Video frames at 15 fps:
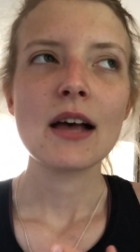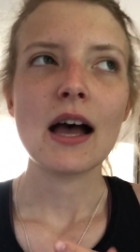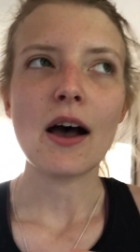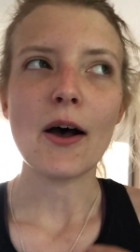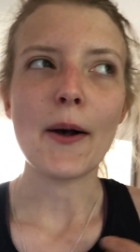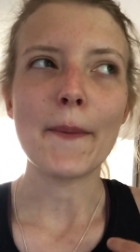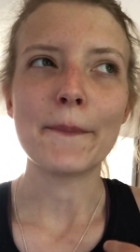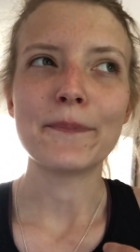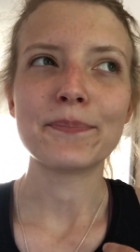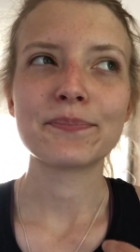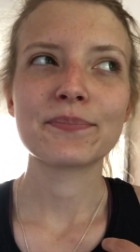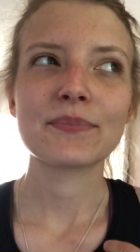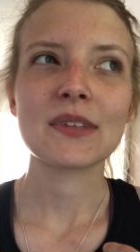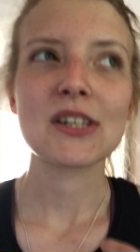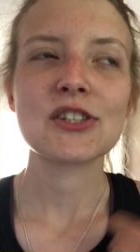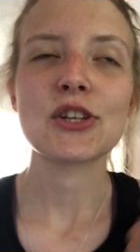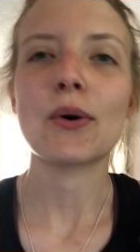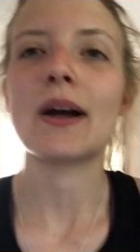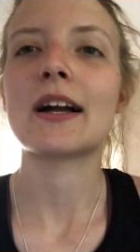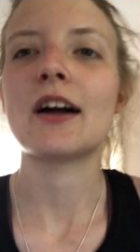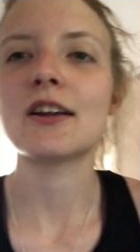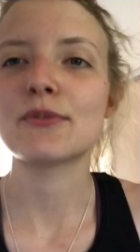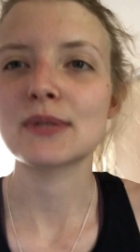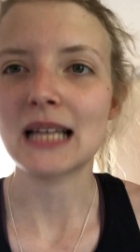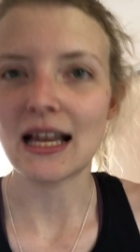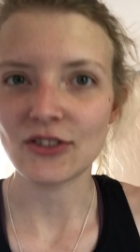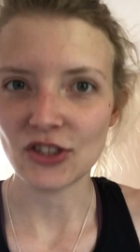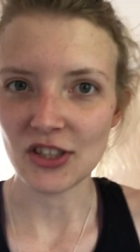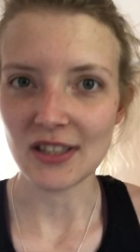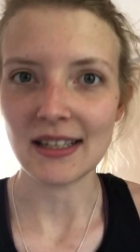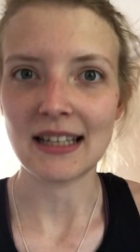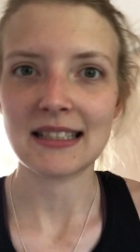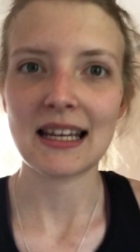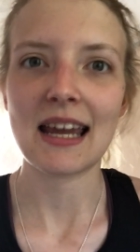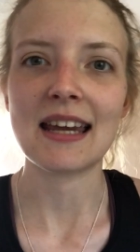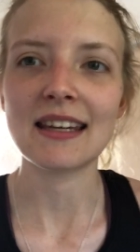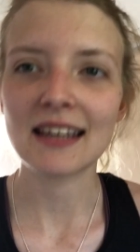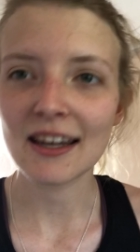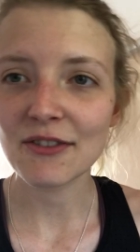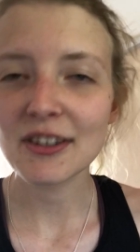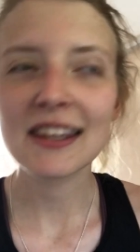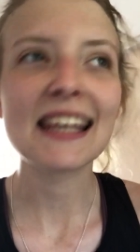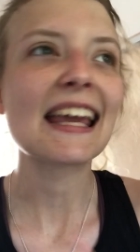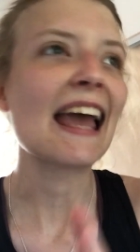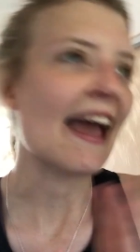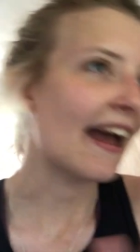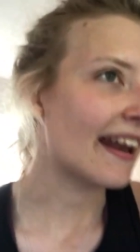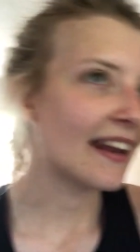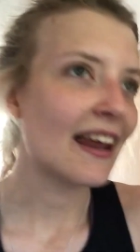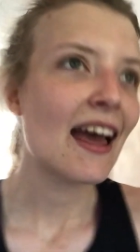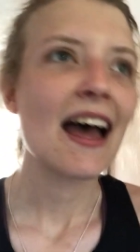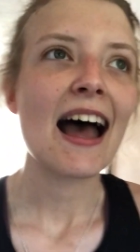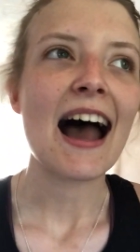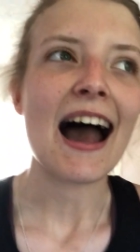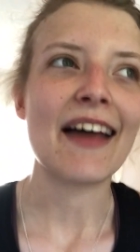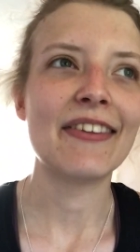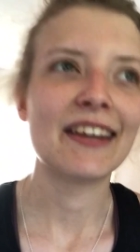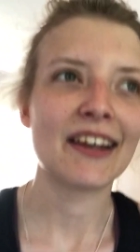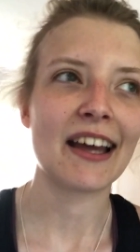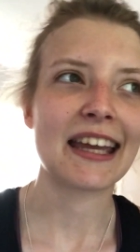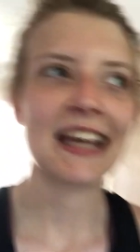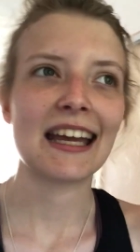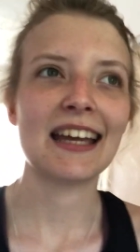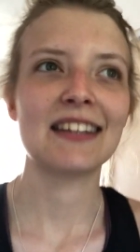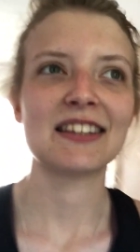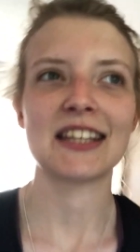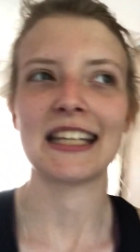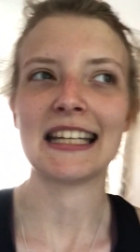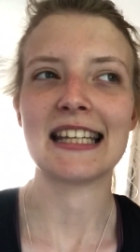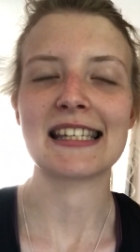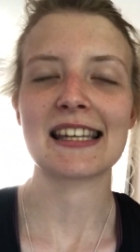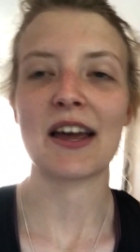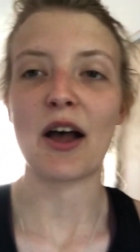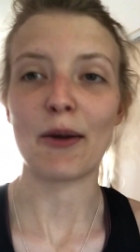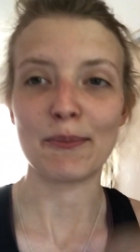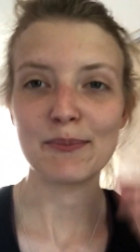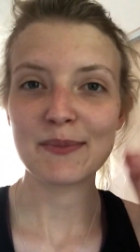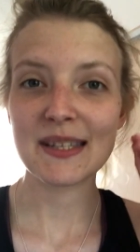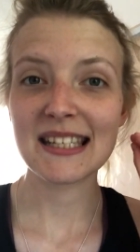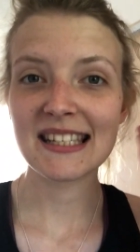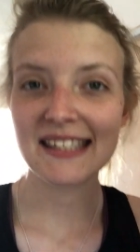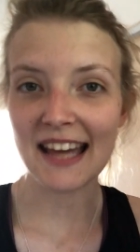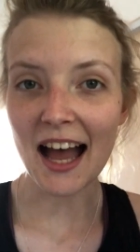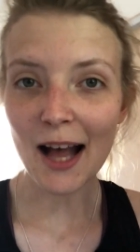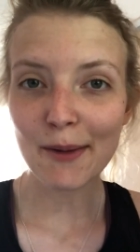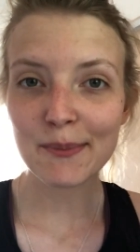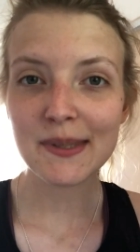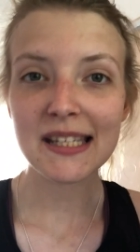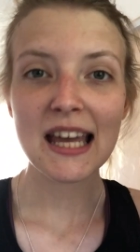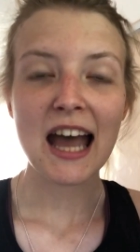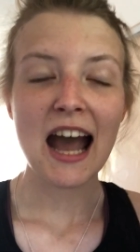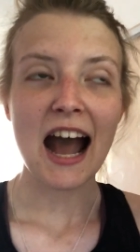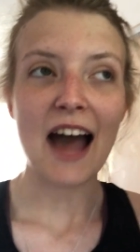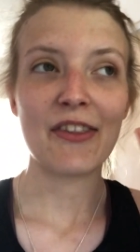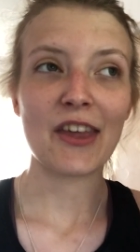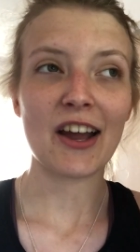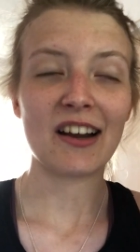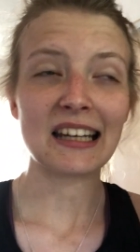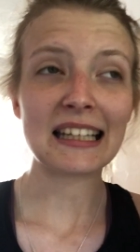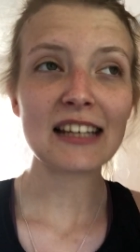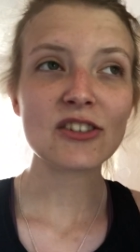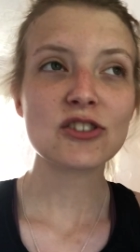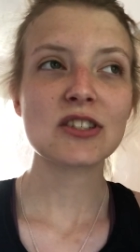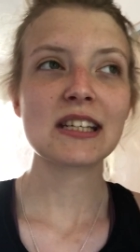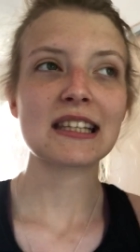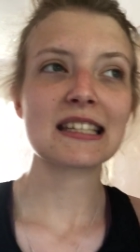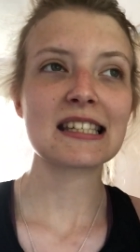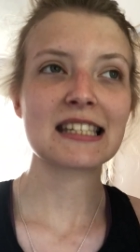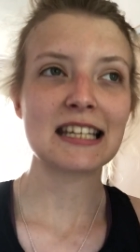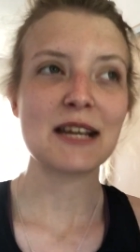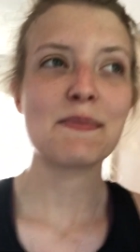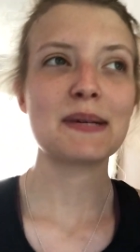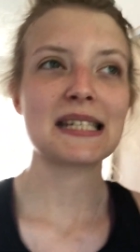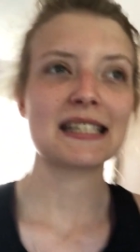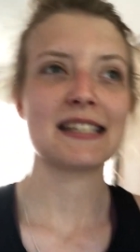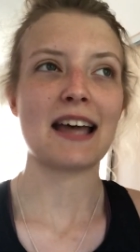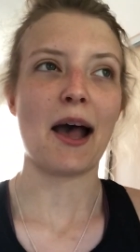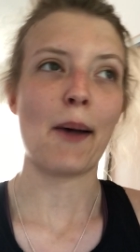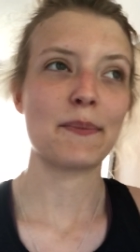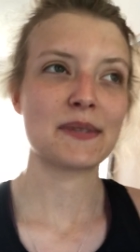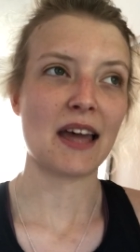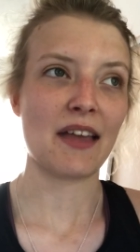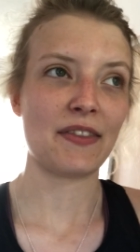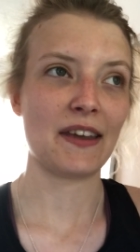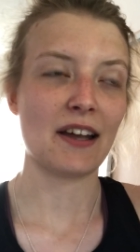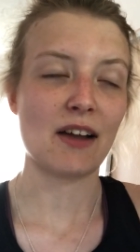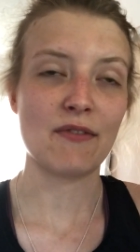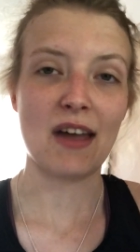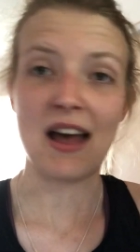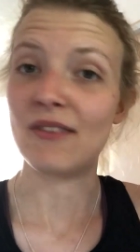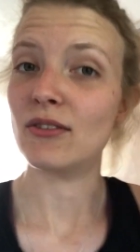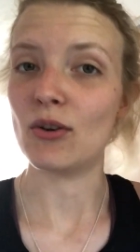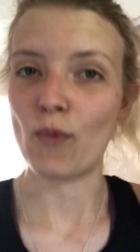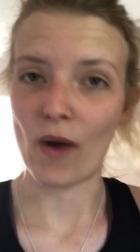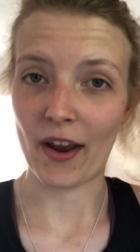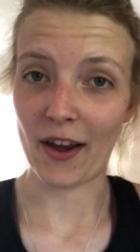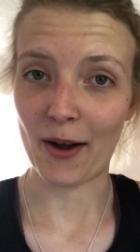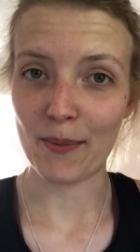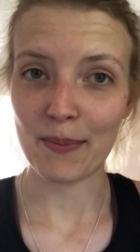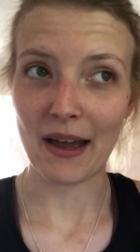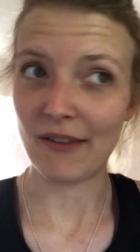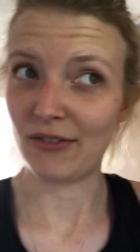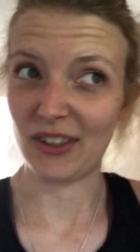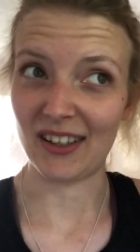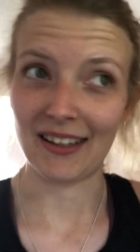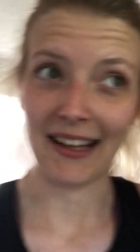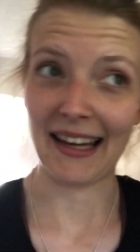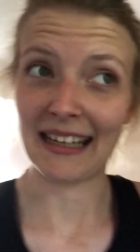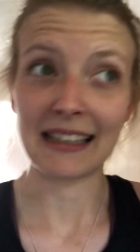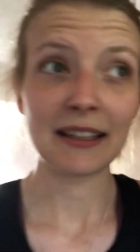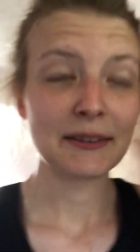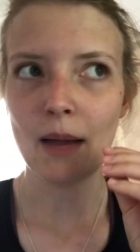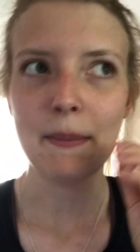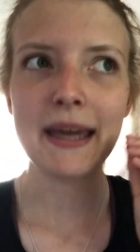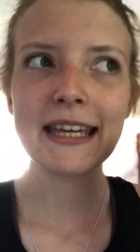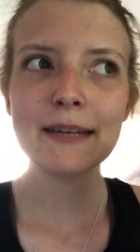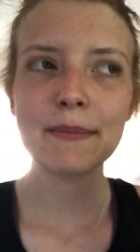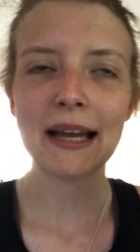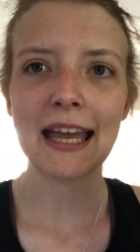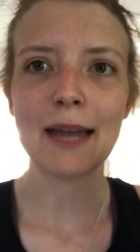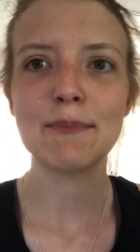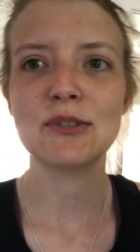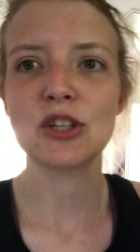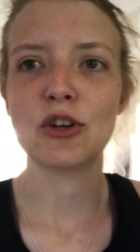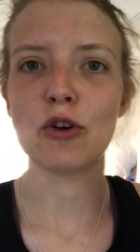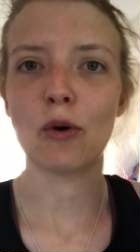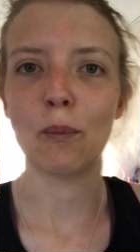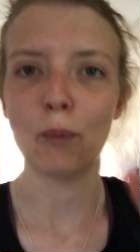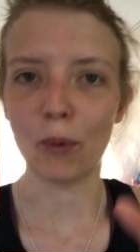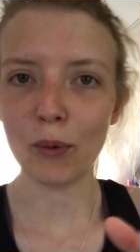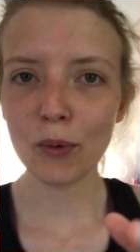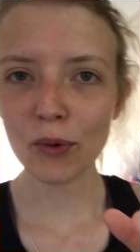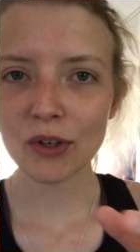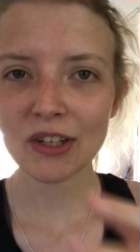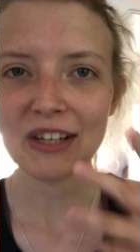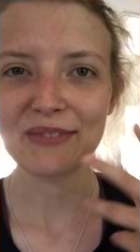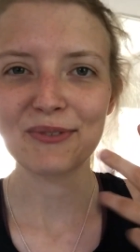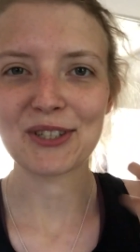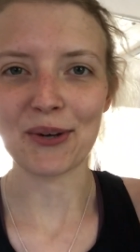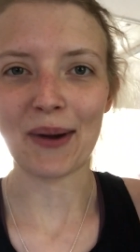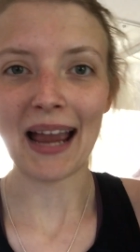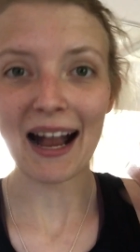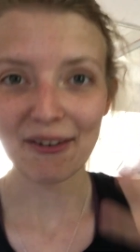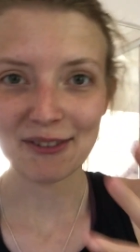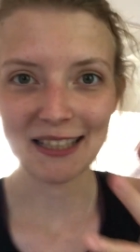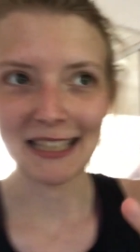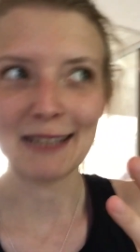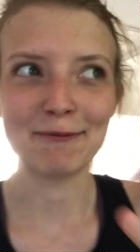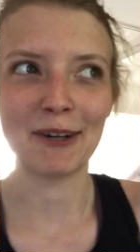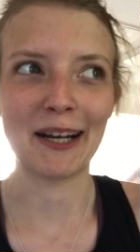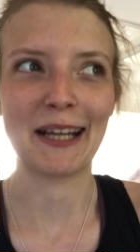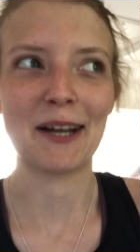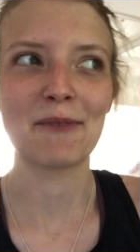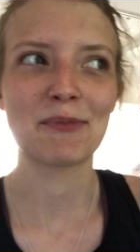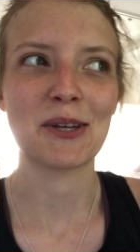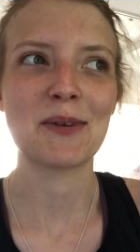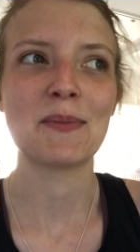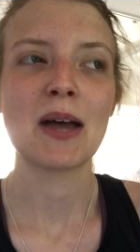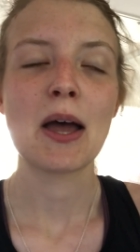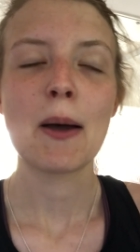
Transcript: um, so I kind of was actually just like taking everything in and then I hit these um, steps and they are literally the steepest steps I think I've ever run up ever like I make it my aim to not walk so I have to keep running up them